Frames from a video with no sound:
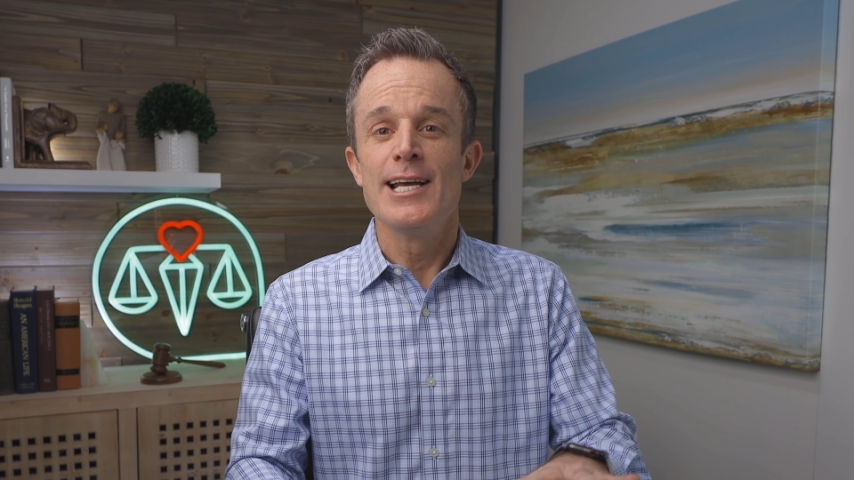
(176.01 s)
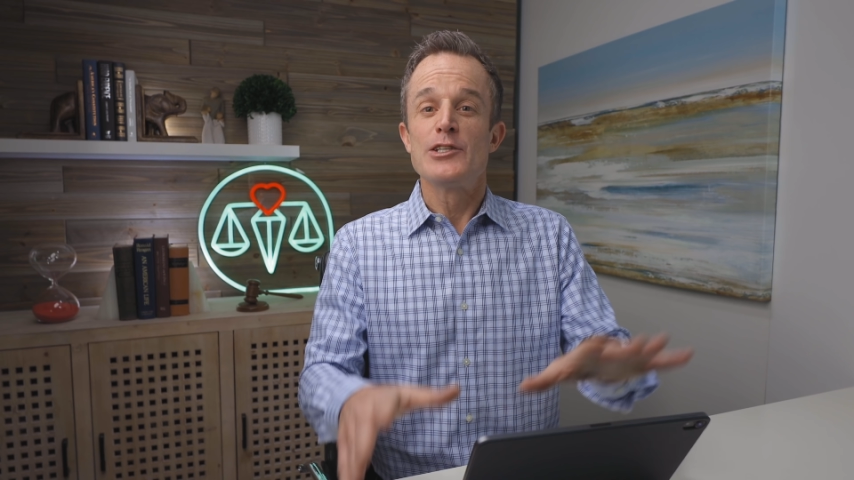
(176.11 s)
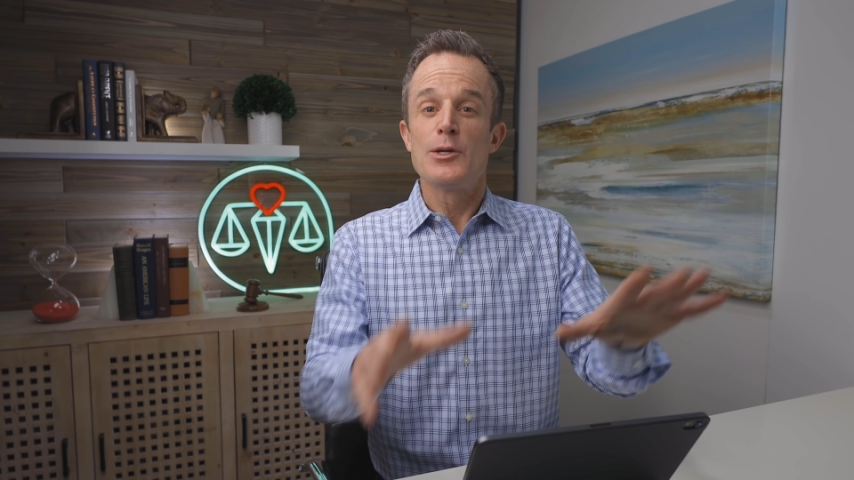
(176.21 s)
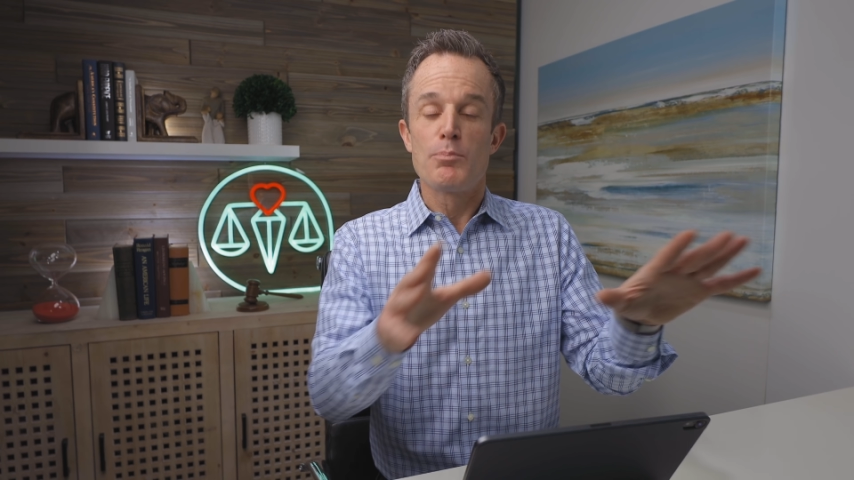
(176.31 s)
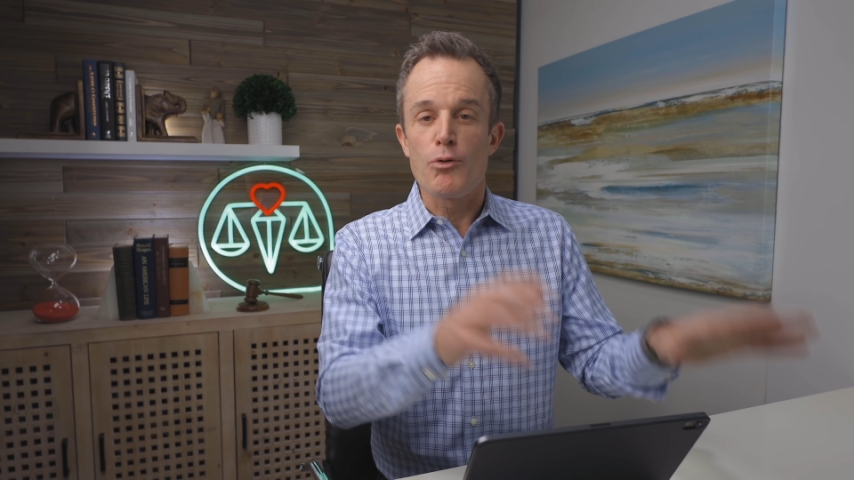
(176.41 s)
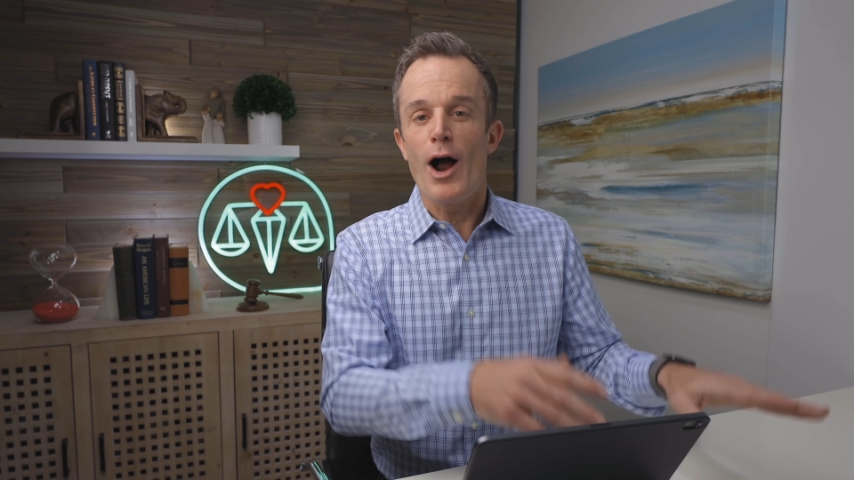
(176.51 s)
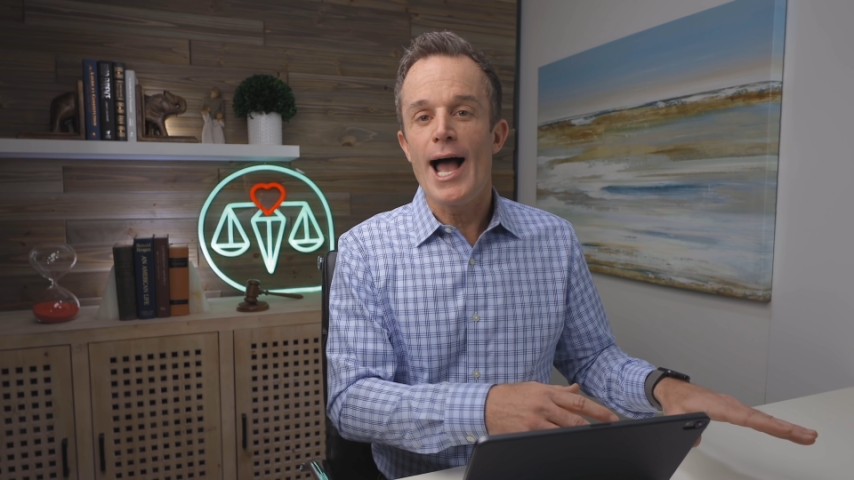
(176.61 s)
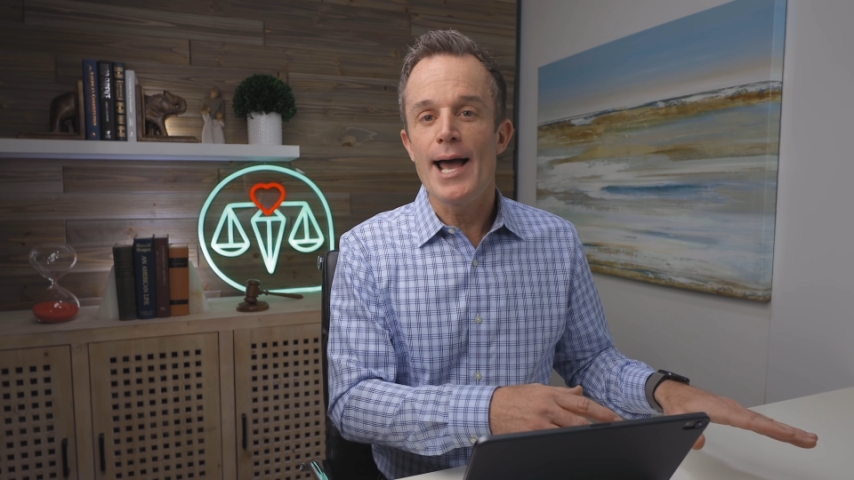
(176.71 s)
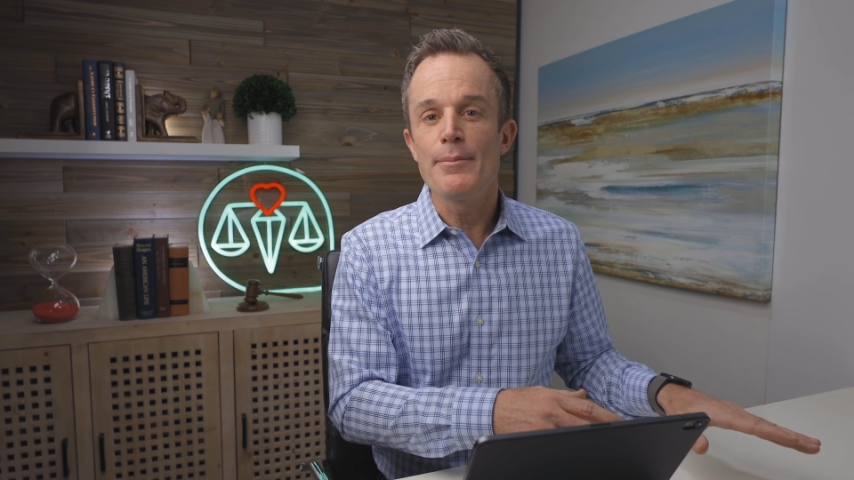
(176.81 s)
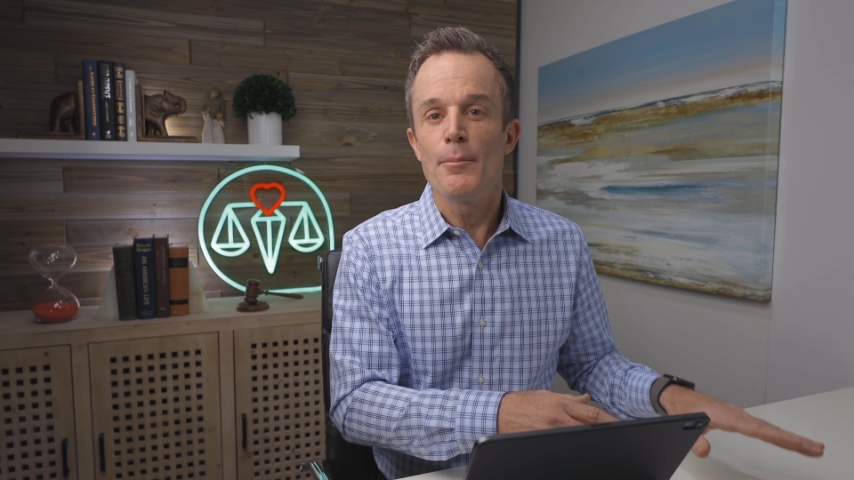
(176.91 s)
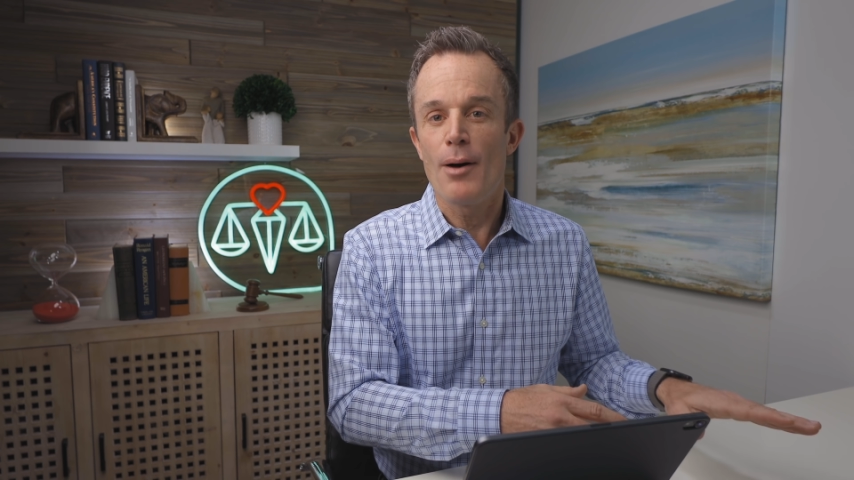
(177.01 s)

to bribe